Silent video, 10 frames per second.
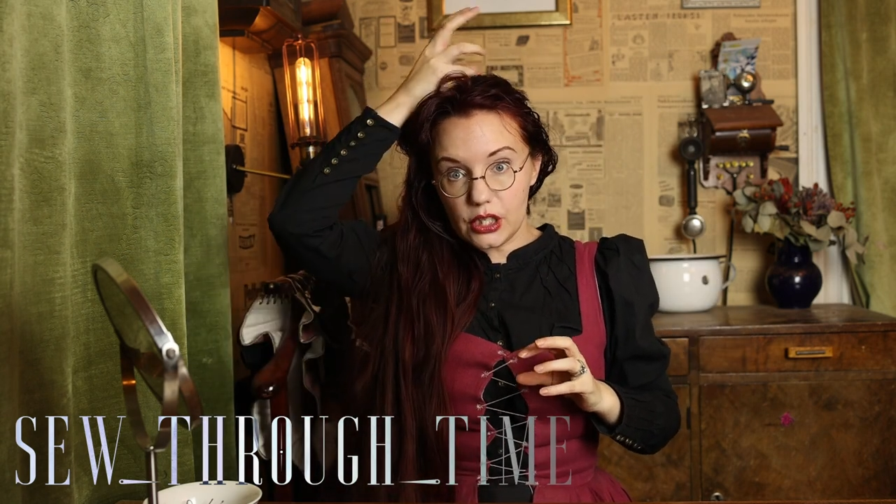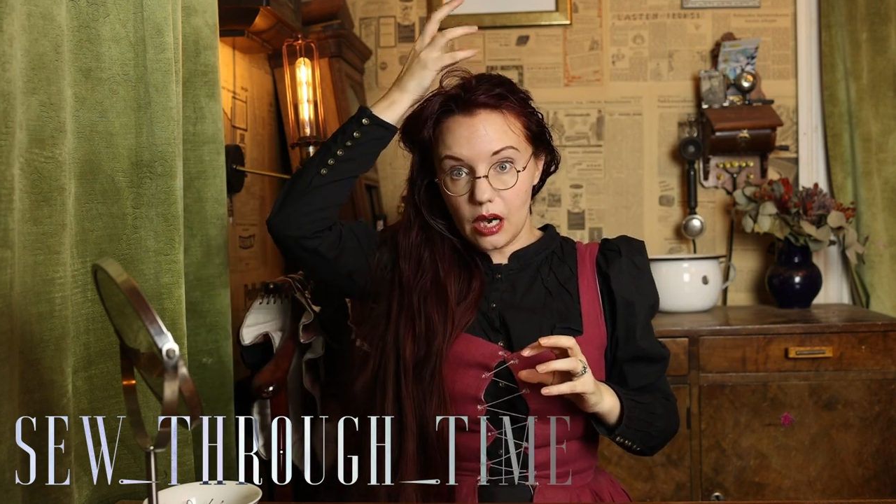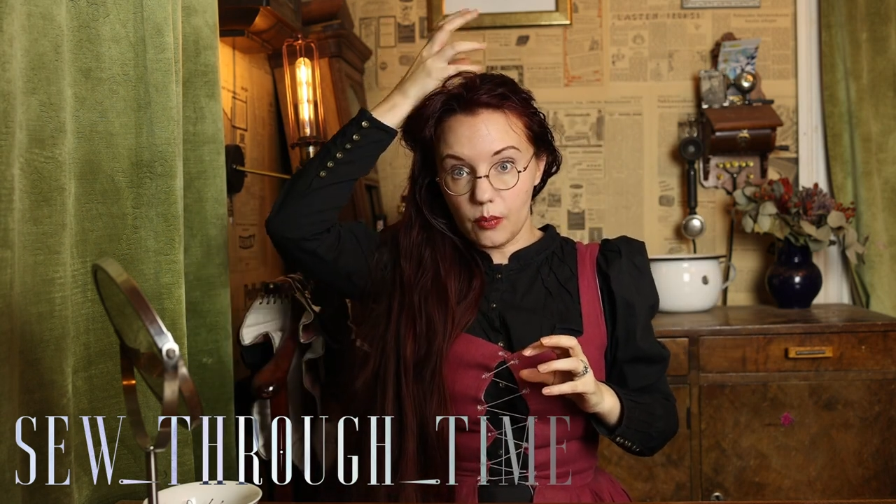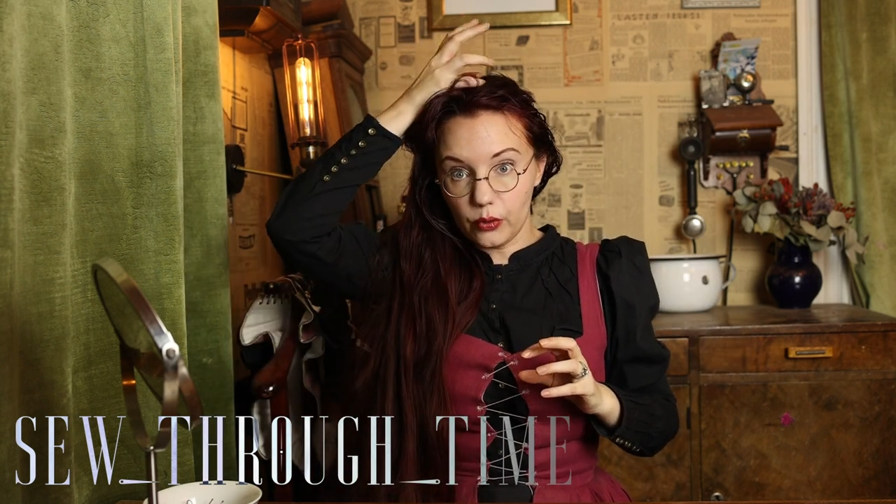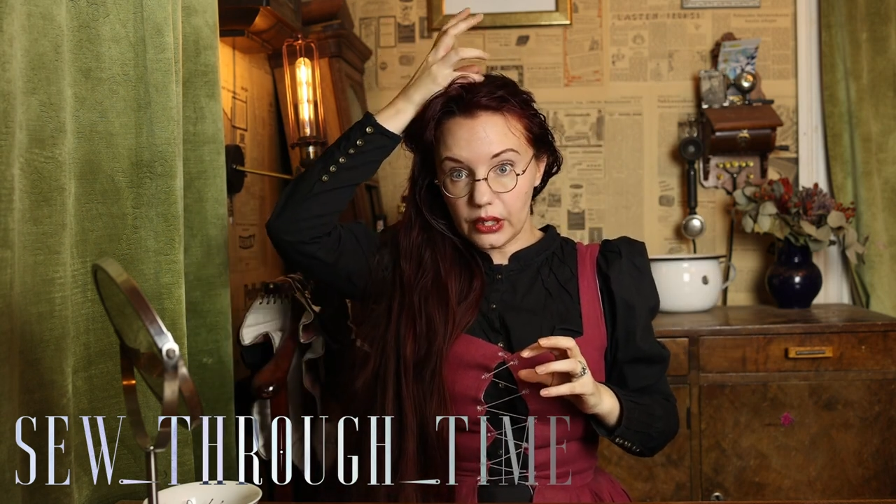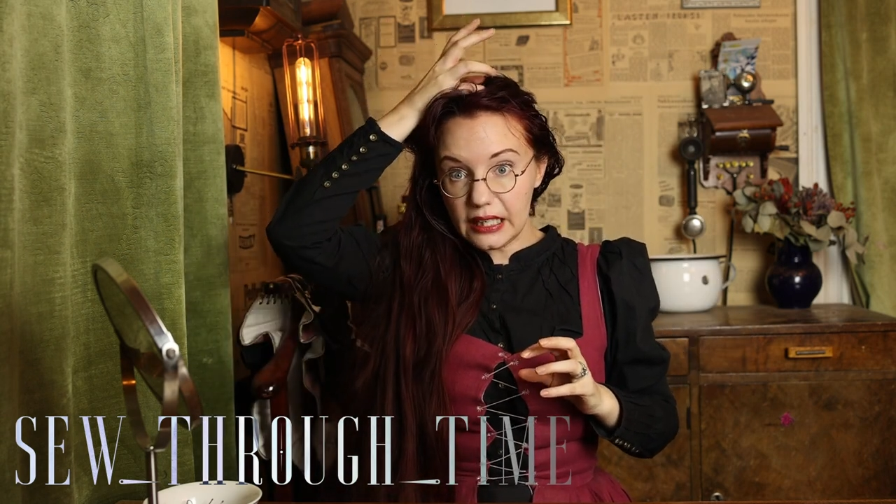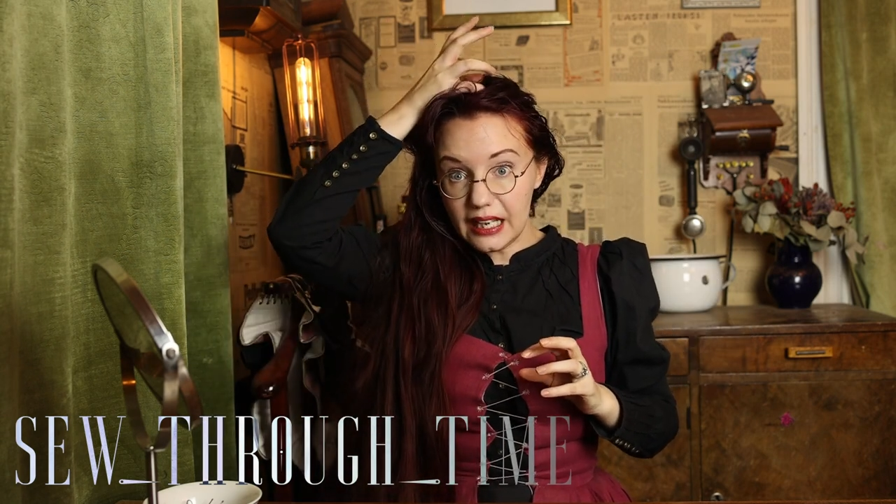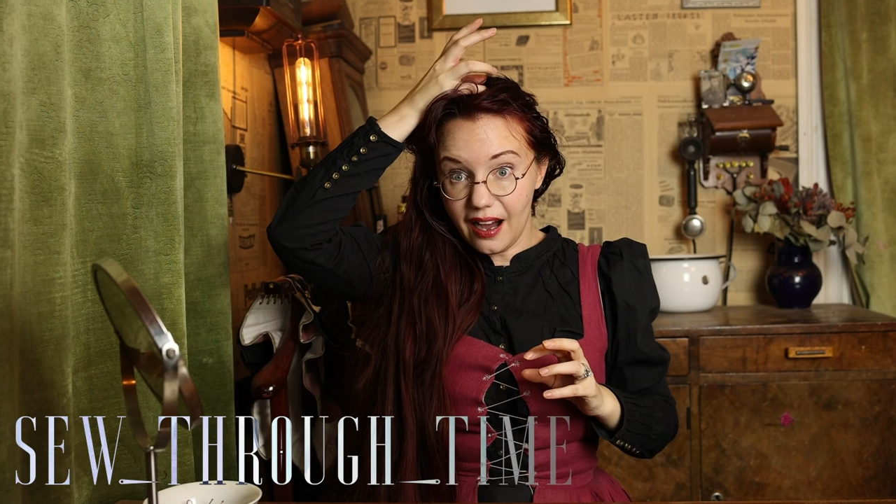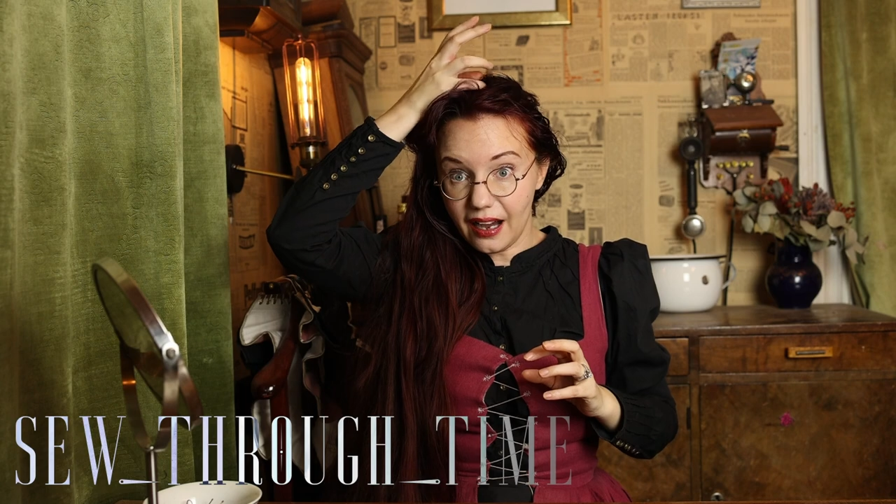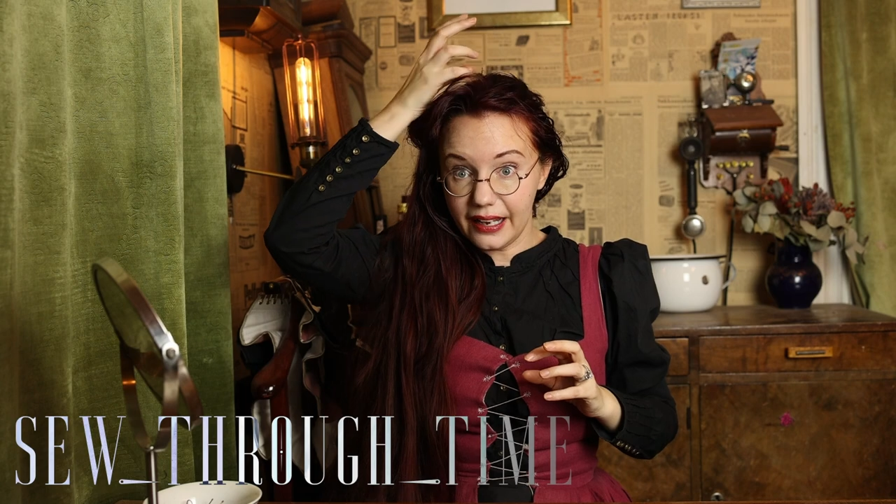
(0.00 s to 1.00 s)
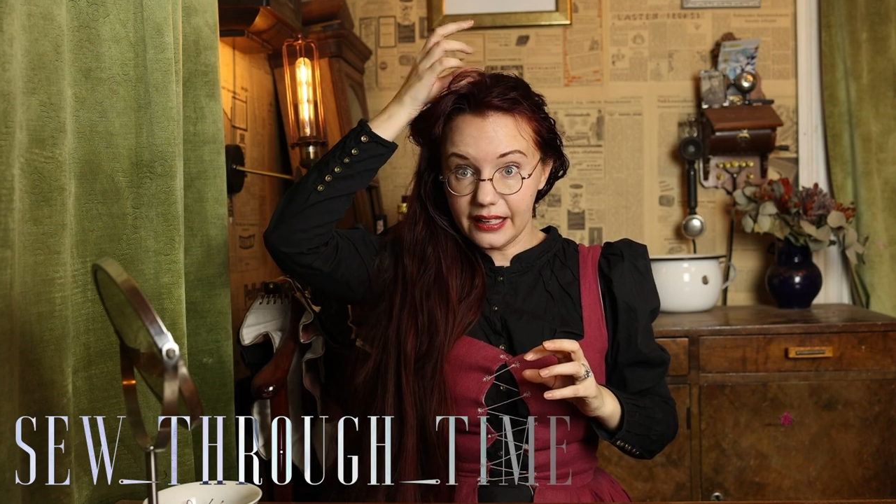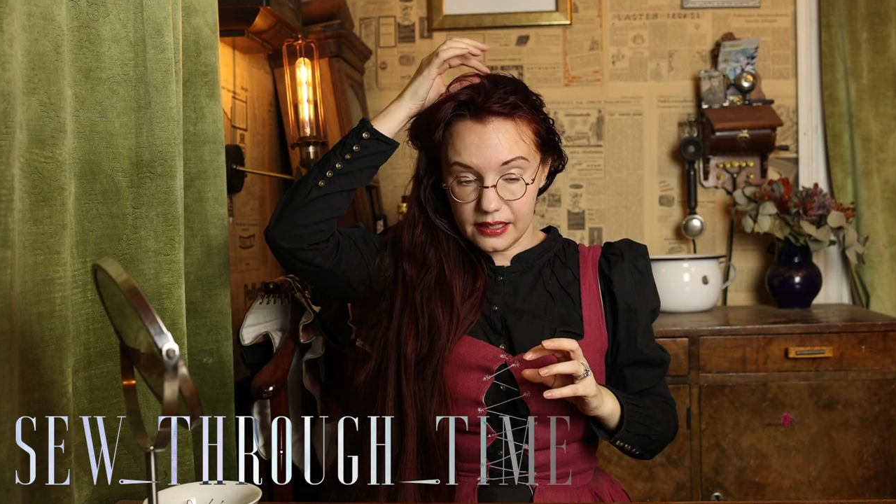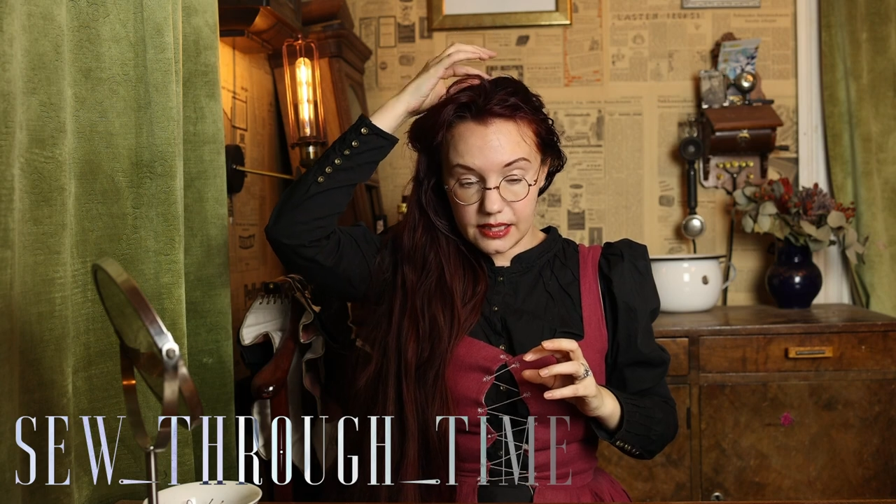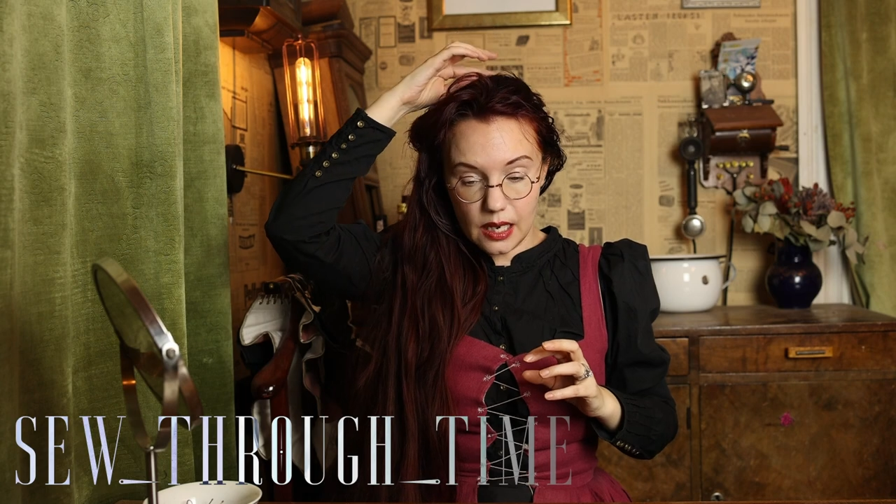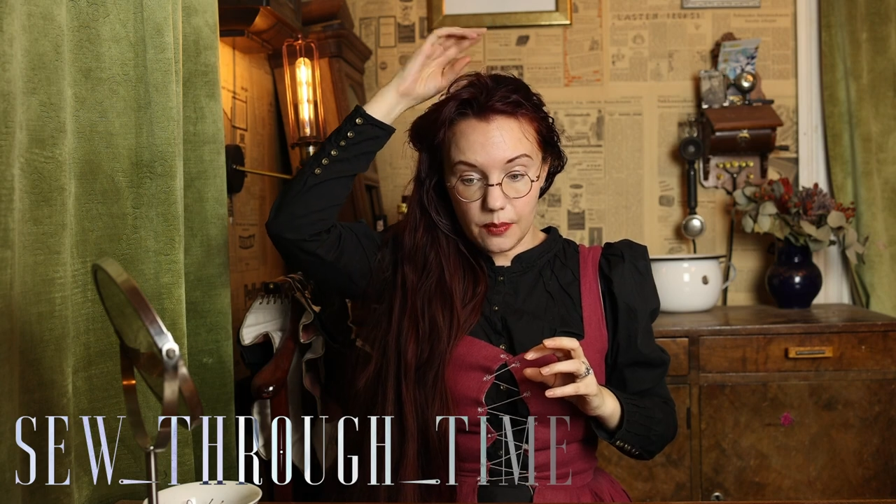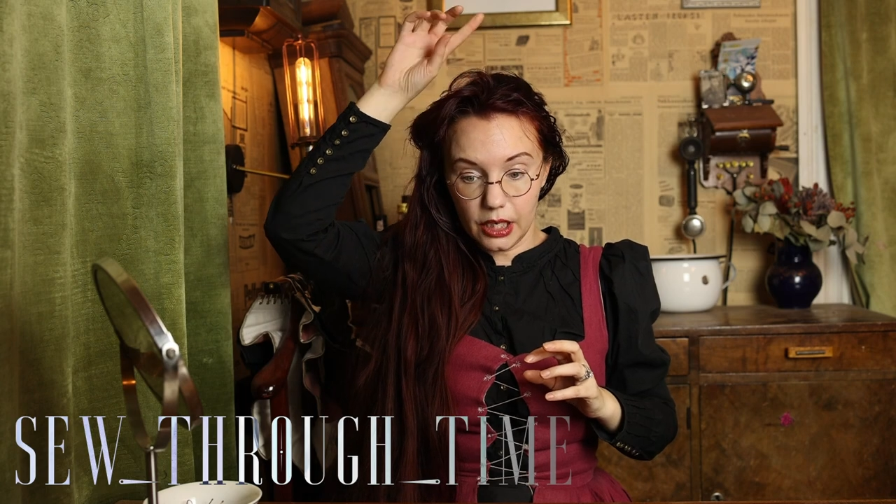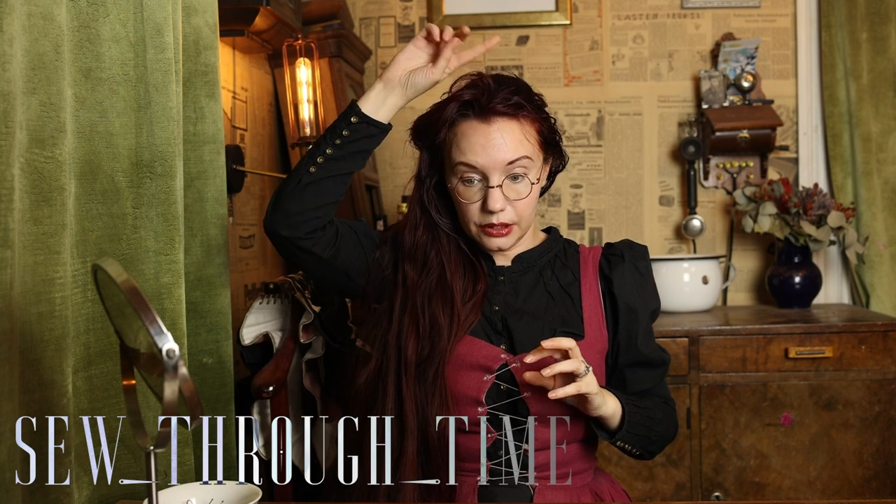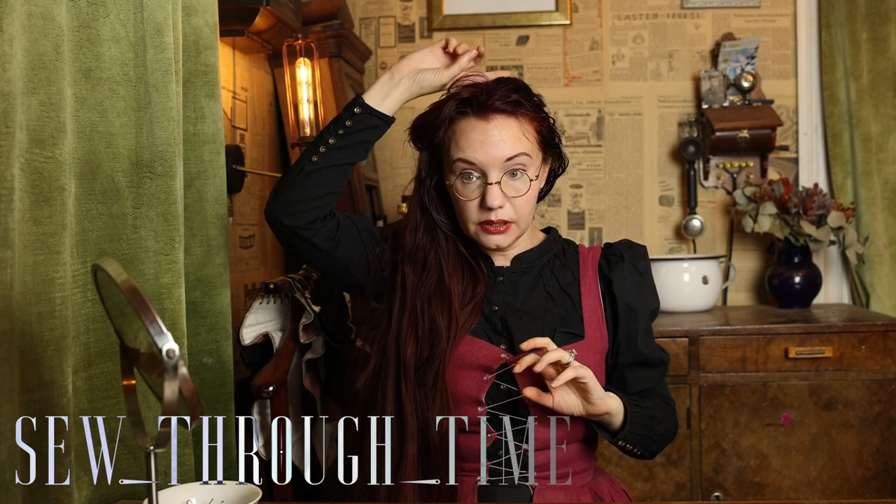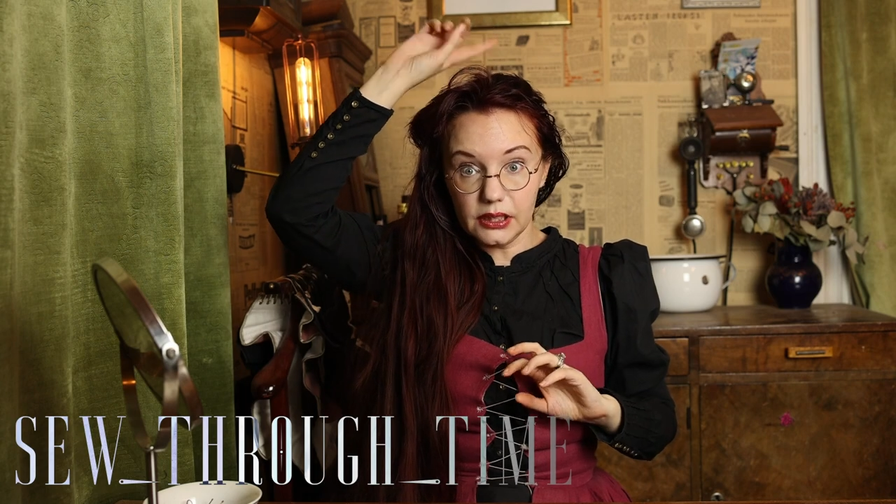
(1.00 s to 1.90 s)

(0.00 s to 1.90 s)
to come really high and some are